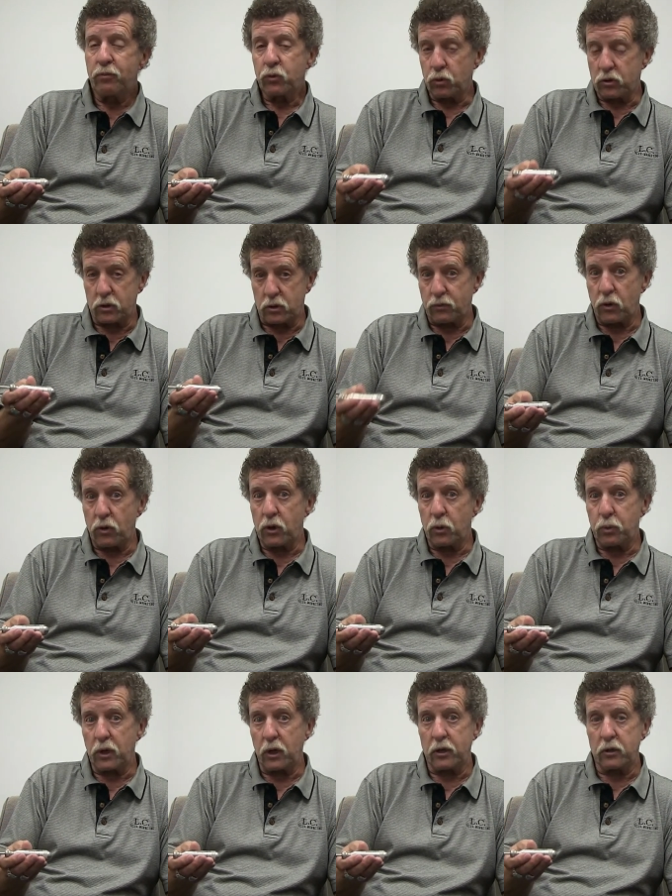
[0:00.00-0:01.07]
which is very
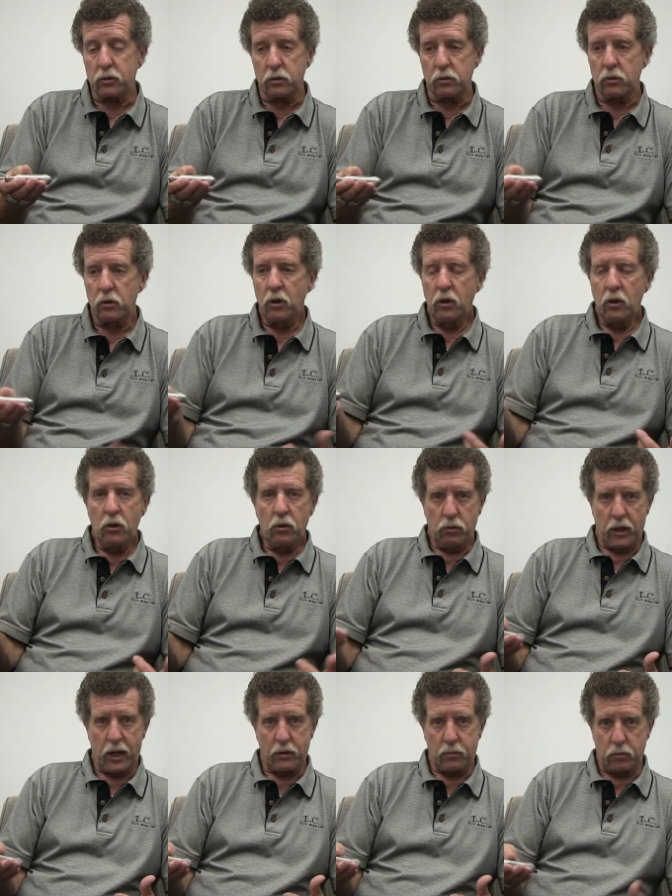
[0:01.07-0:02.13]
appealing to
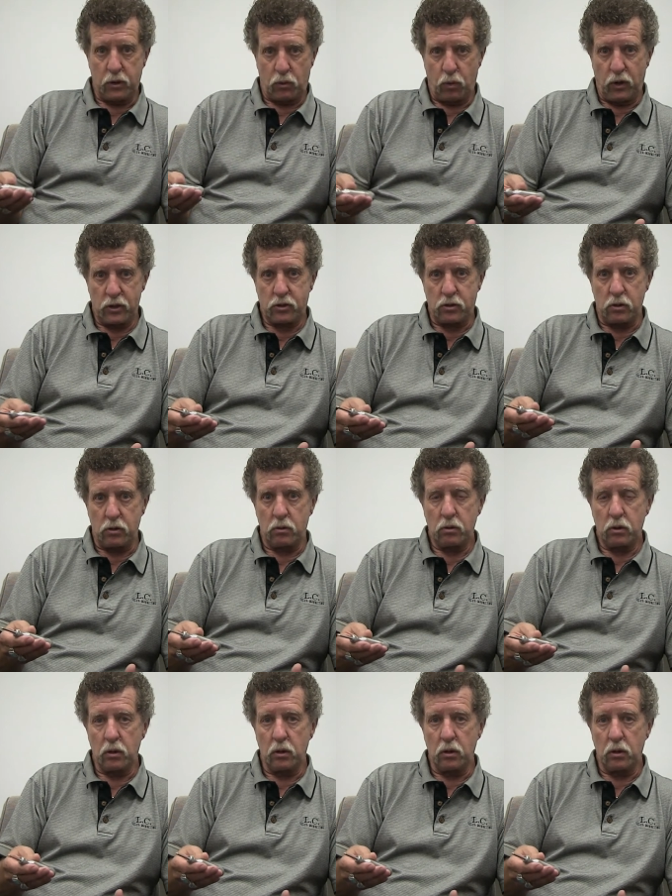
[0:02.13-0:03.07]
that Midwestern